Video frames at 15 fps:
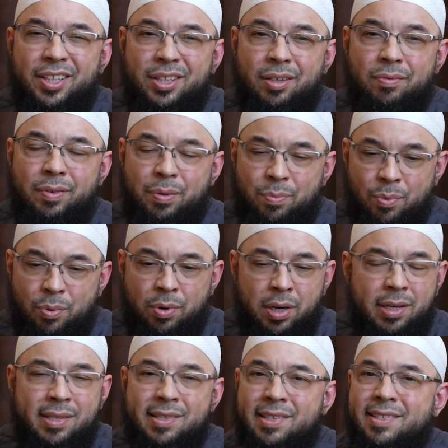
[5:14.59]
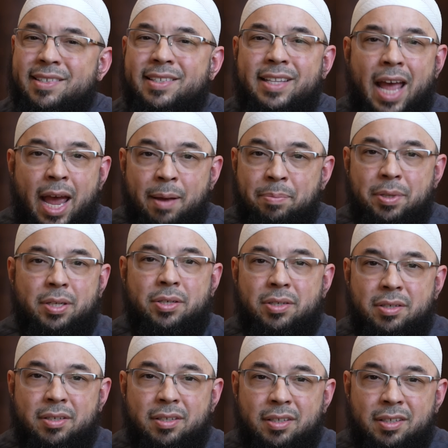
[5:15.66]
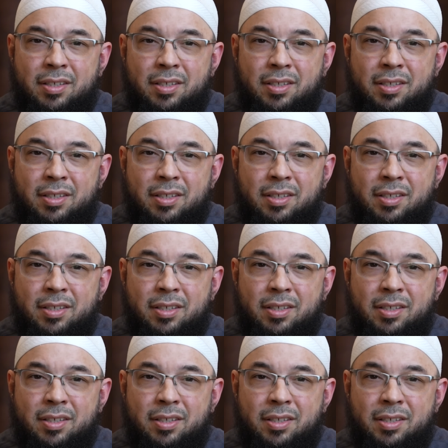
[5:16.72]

The reward is established,